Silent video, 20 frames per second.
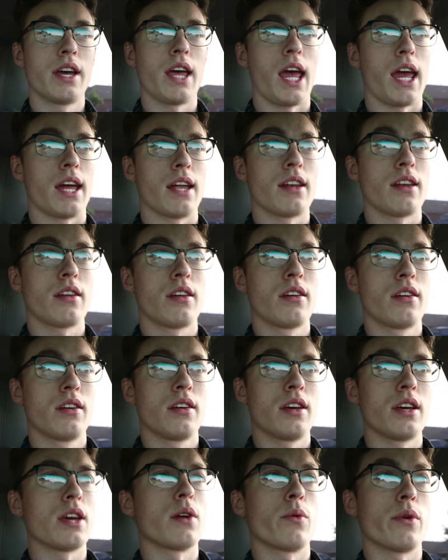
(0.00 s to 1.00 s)
and
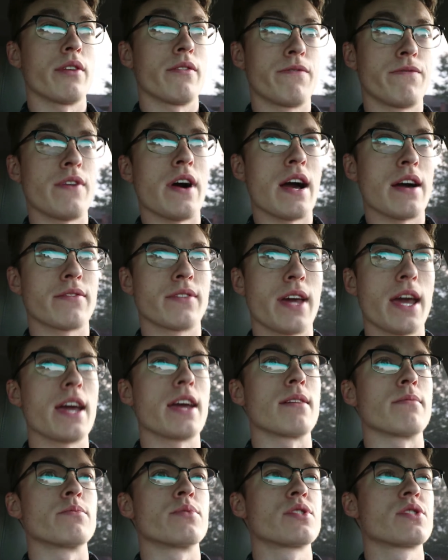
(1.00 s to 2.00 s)
it went 5
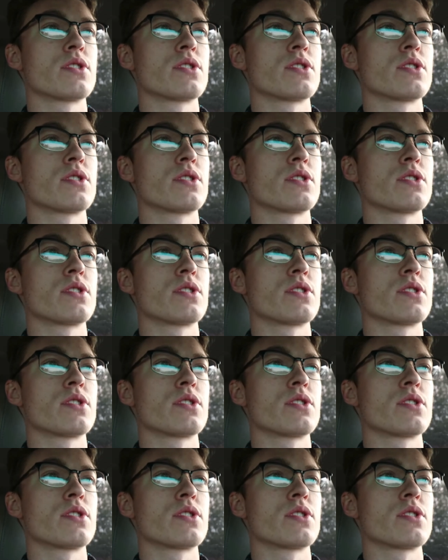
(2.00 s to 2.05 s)
games,